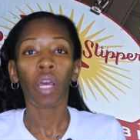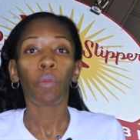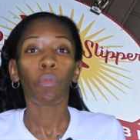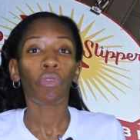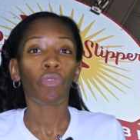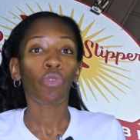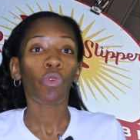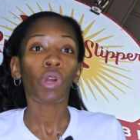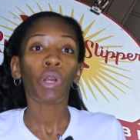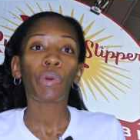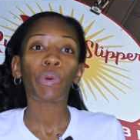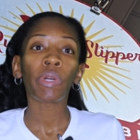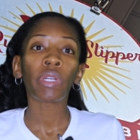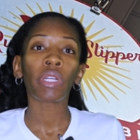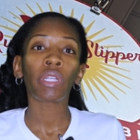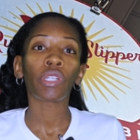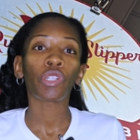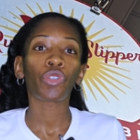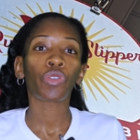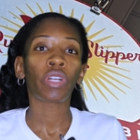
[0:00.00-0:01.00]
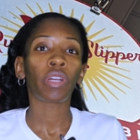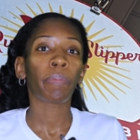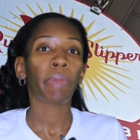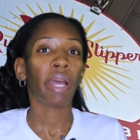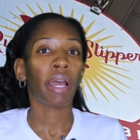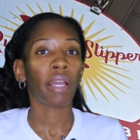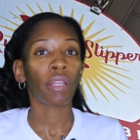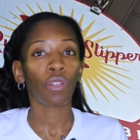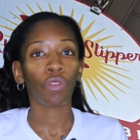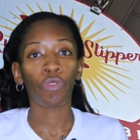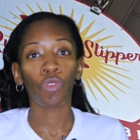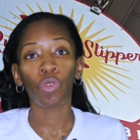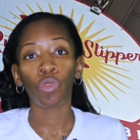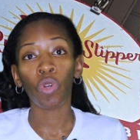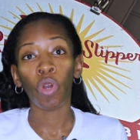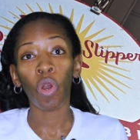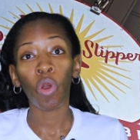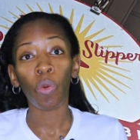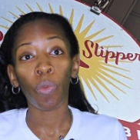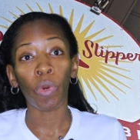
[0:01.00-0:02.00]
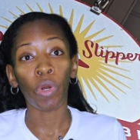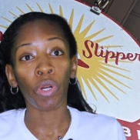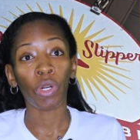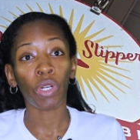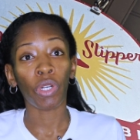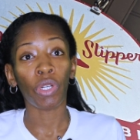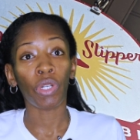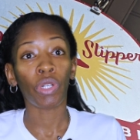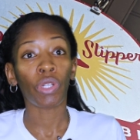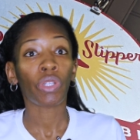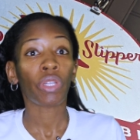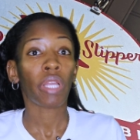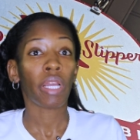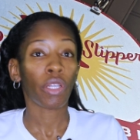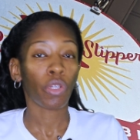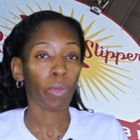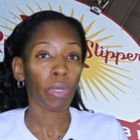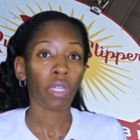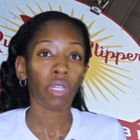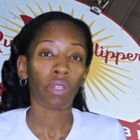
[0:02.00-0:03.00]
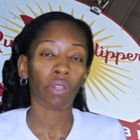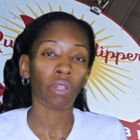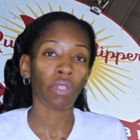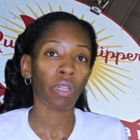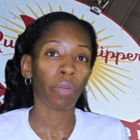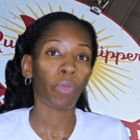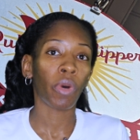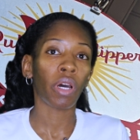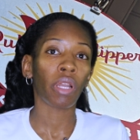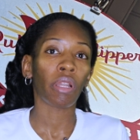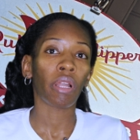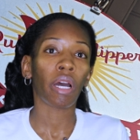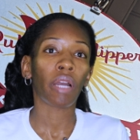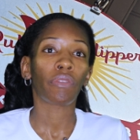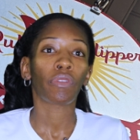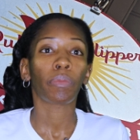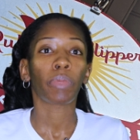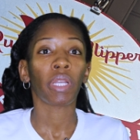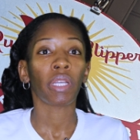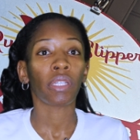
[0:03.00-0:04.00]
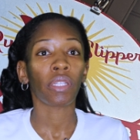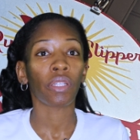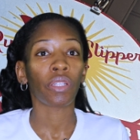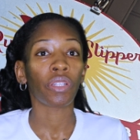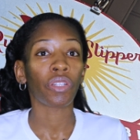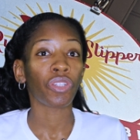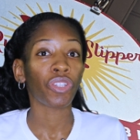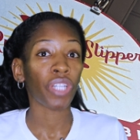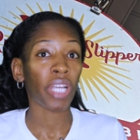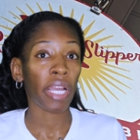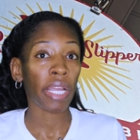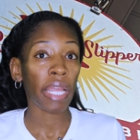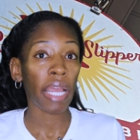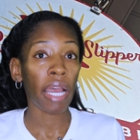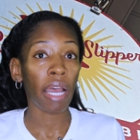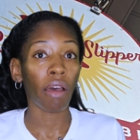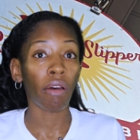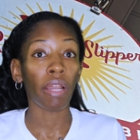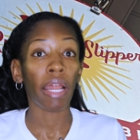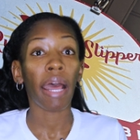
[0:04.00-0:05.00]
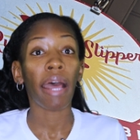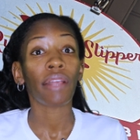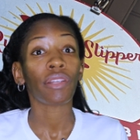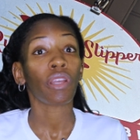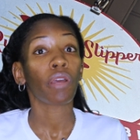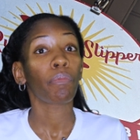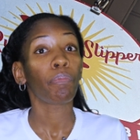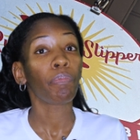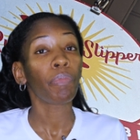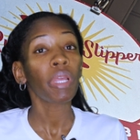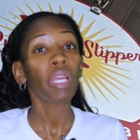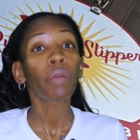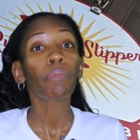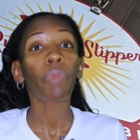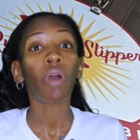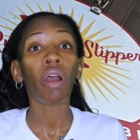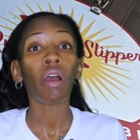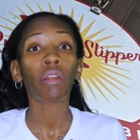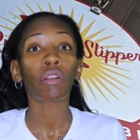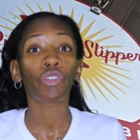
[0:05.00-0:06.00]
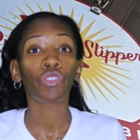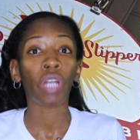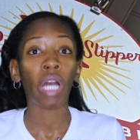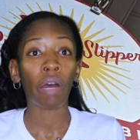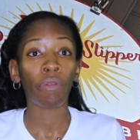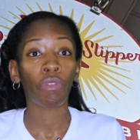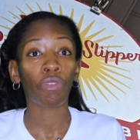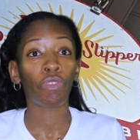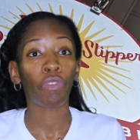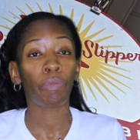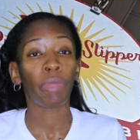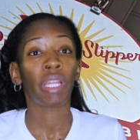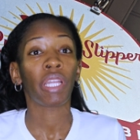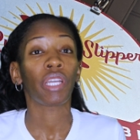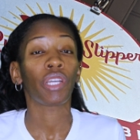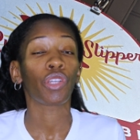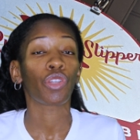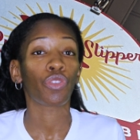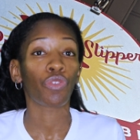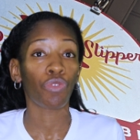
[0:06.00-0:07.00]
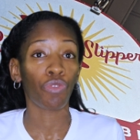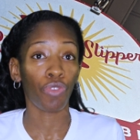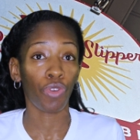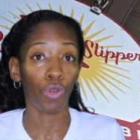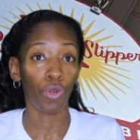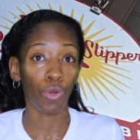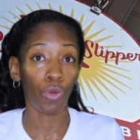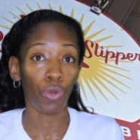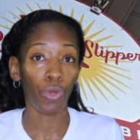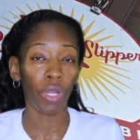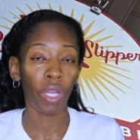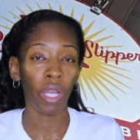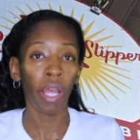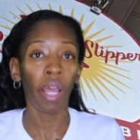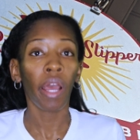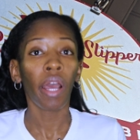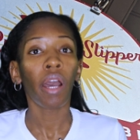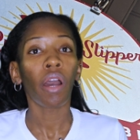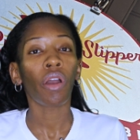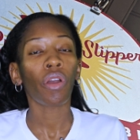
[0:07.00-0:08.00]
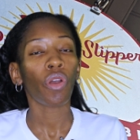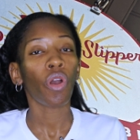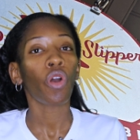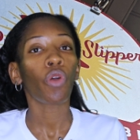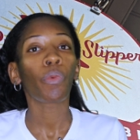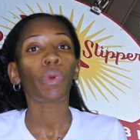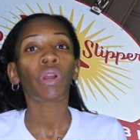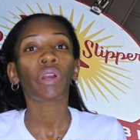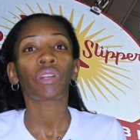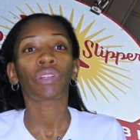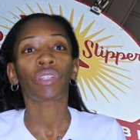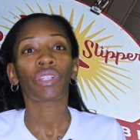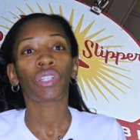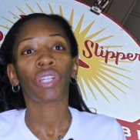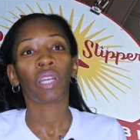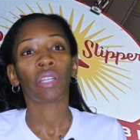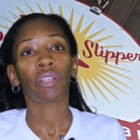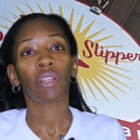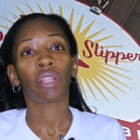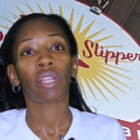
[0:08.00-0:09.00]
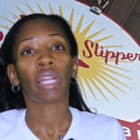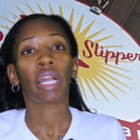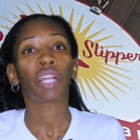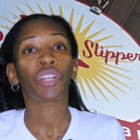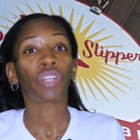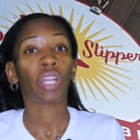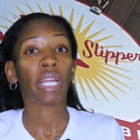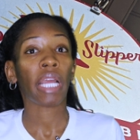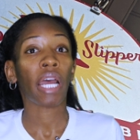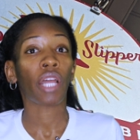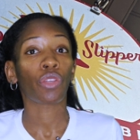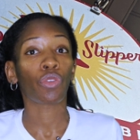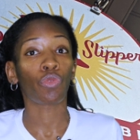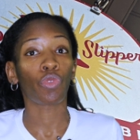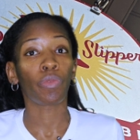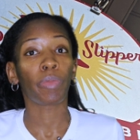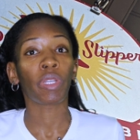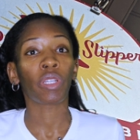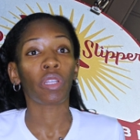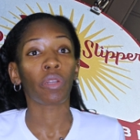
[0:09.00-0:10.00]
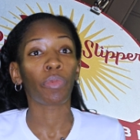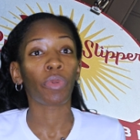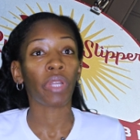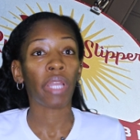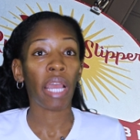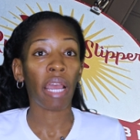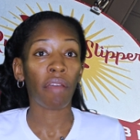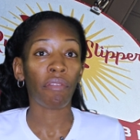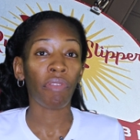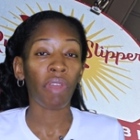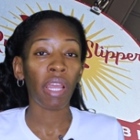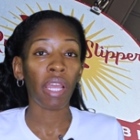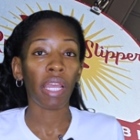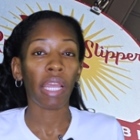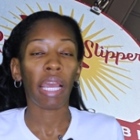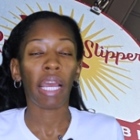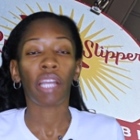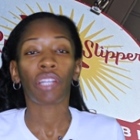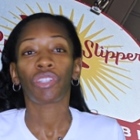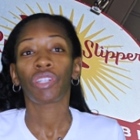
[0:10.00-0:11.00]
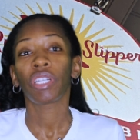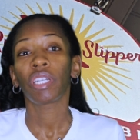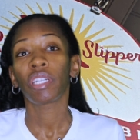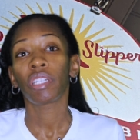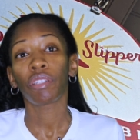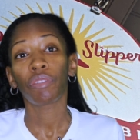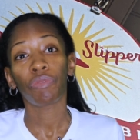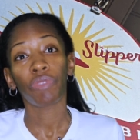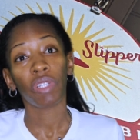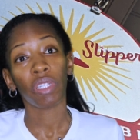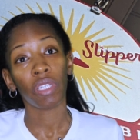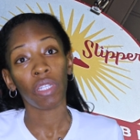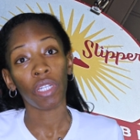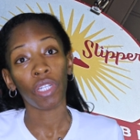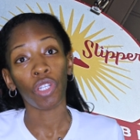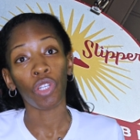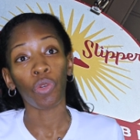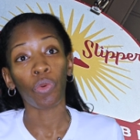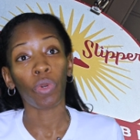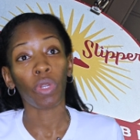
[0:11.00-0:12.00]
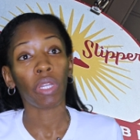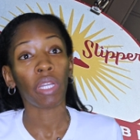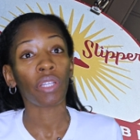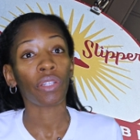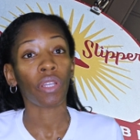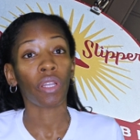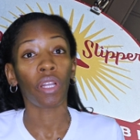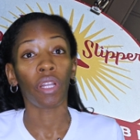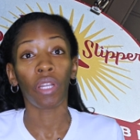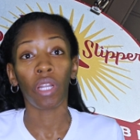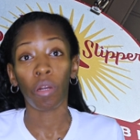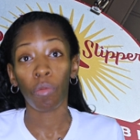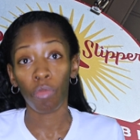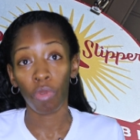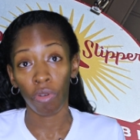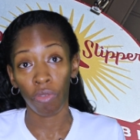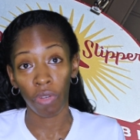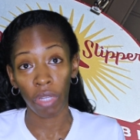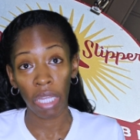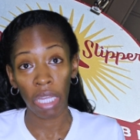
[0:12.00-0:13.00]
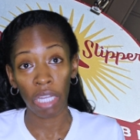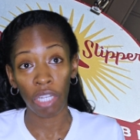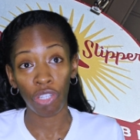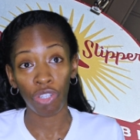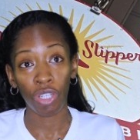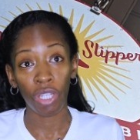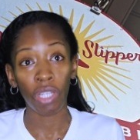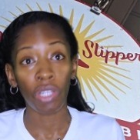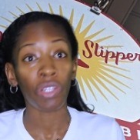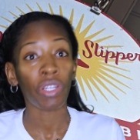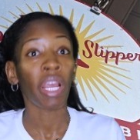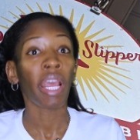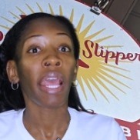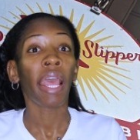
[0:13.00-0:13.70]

Before going on the trip, I asked a few co-workers as well as looked up online for places to check out, as a big part of travel for me is food. A co-worker suggested that I check out the Ruby Slipper Café, as she had visited New Orleans on a number of occasions,